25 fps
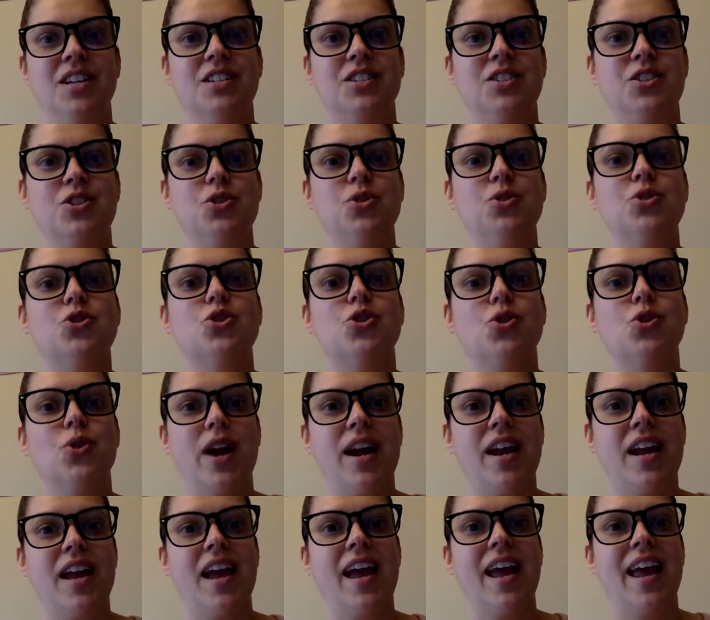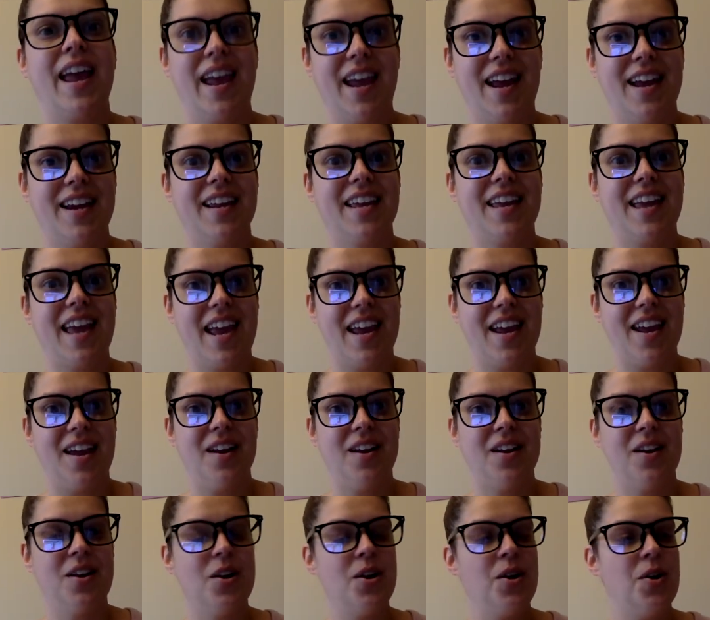to trick Aunt Kate,
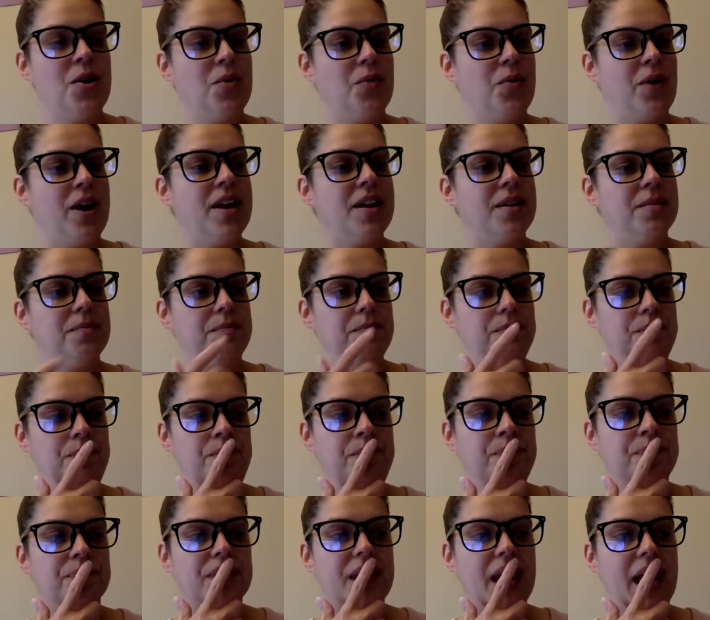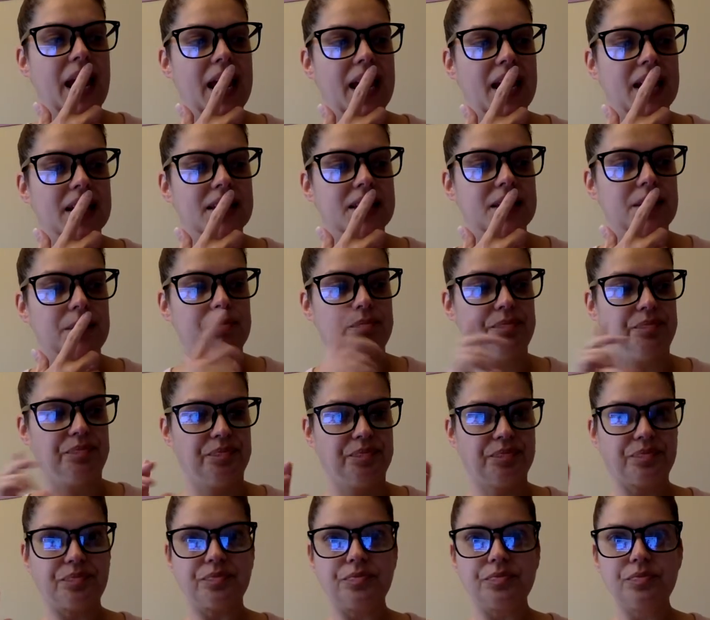right? And
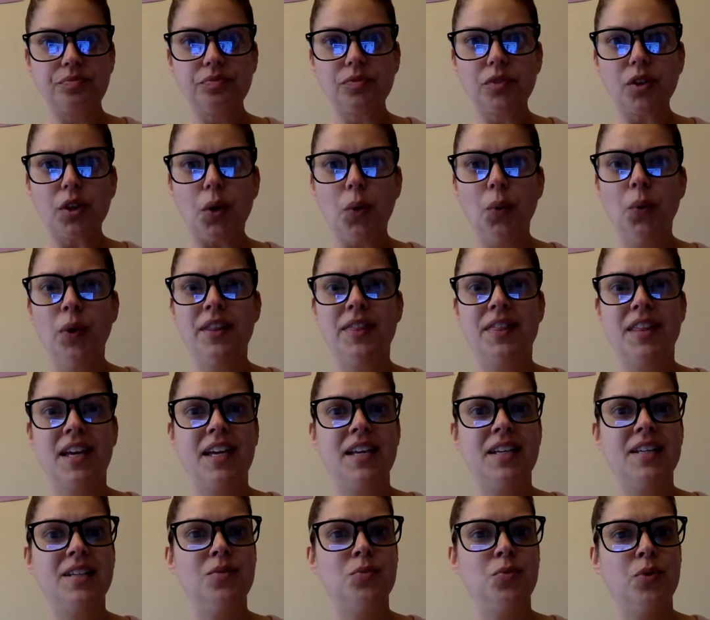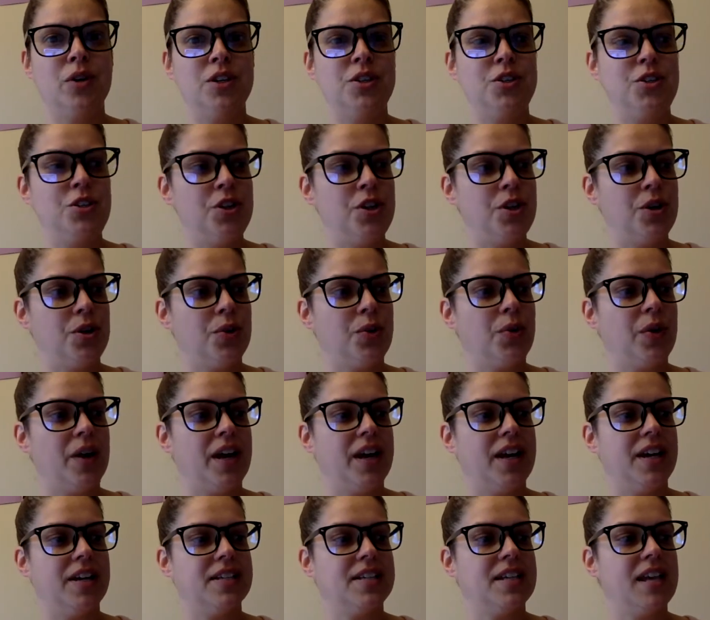what they would do
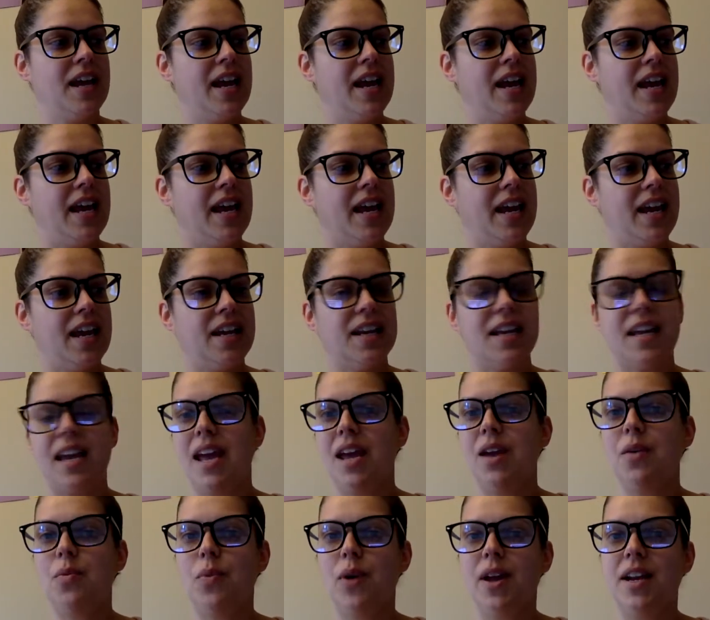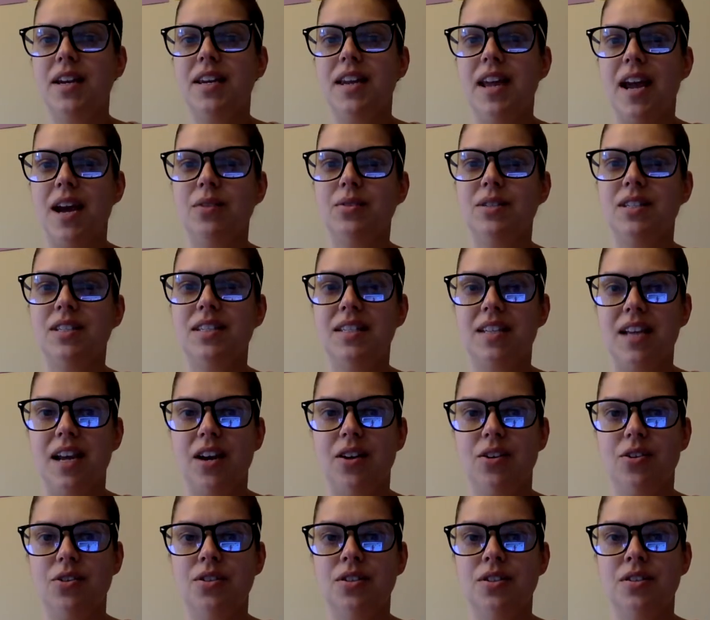is Aunt Kate went
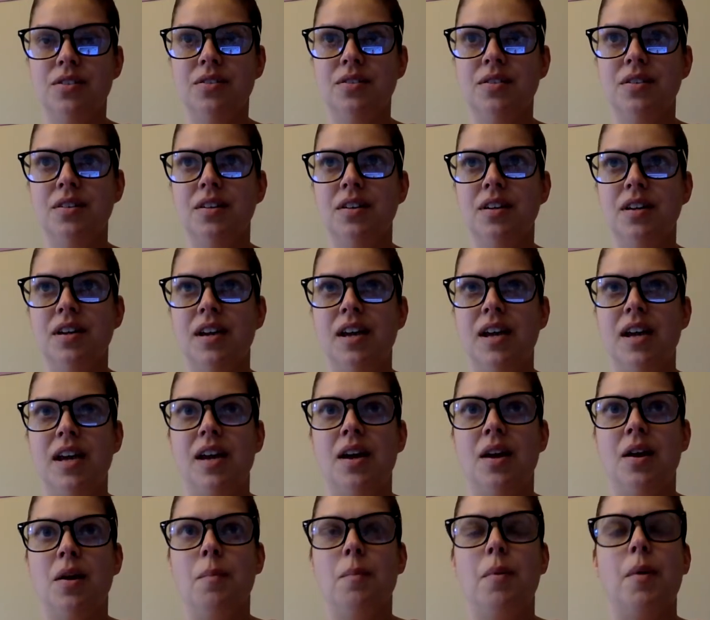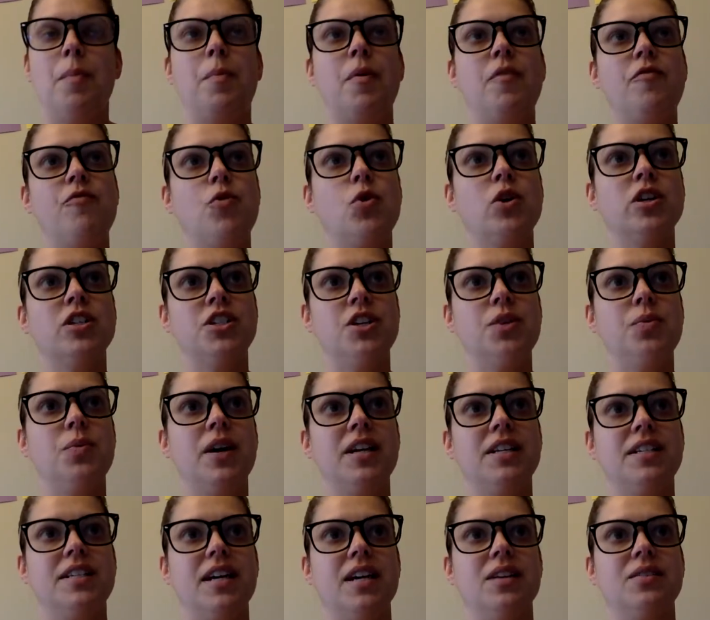downstairs, but before she
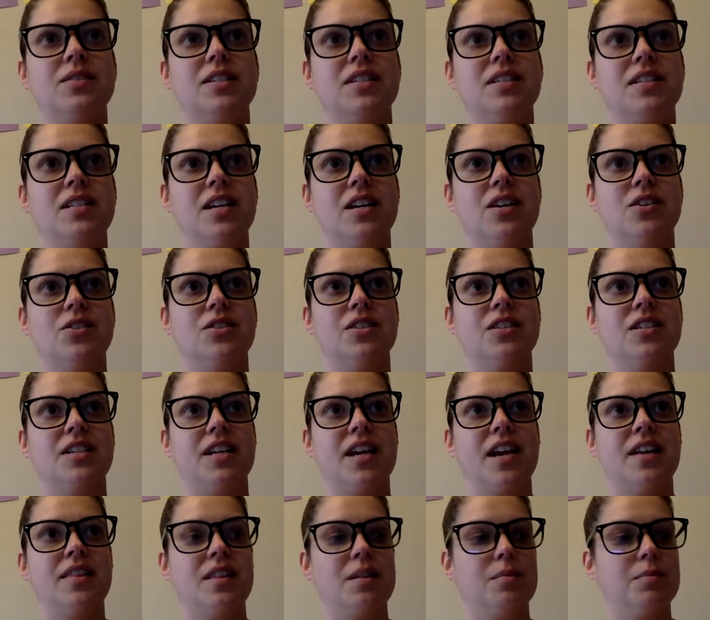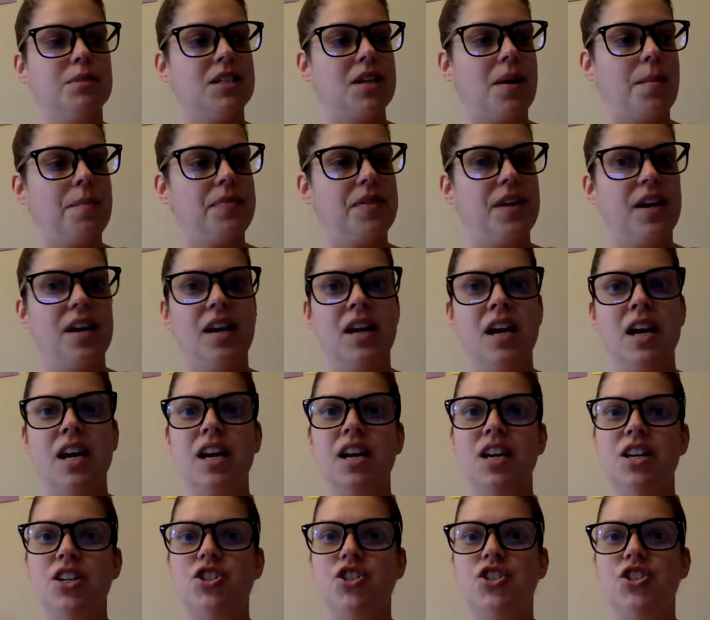went downstairs to get them something,
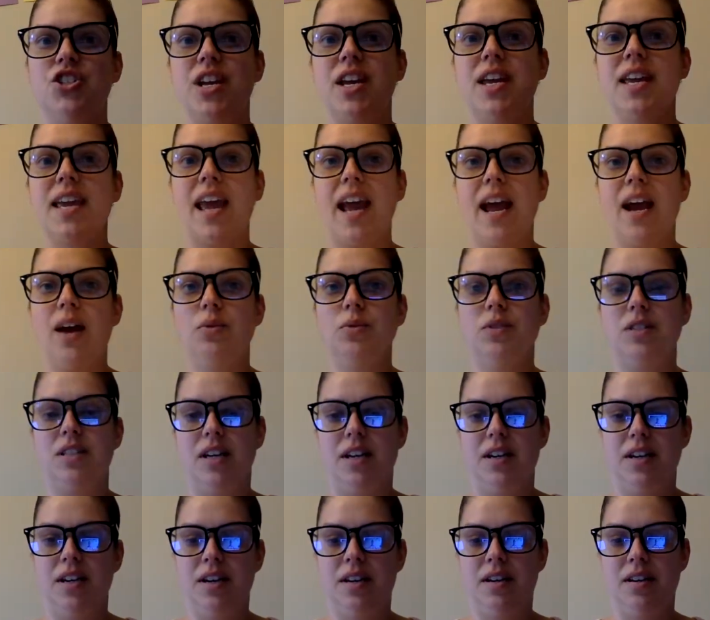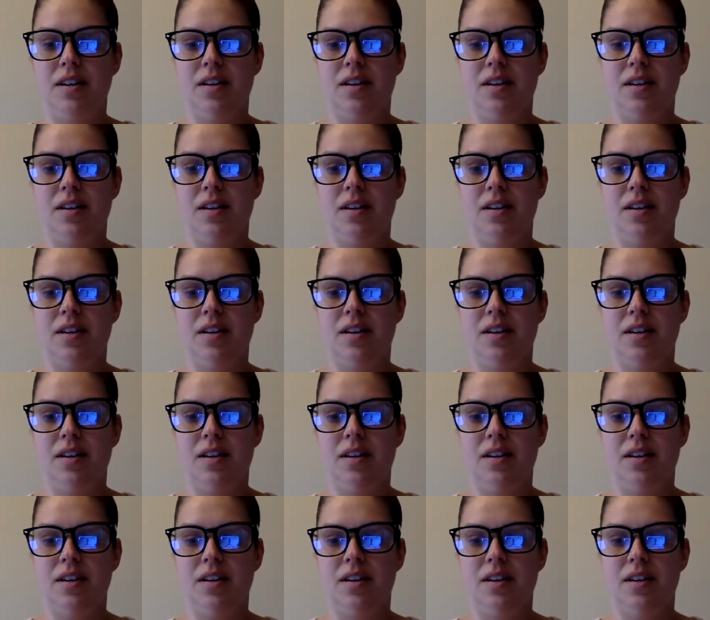she counted.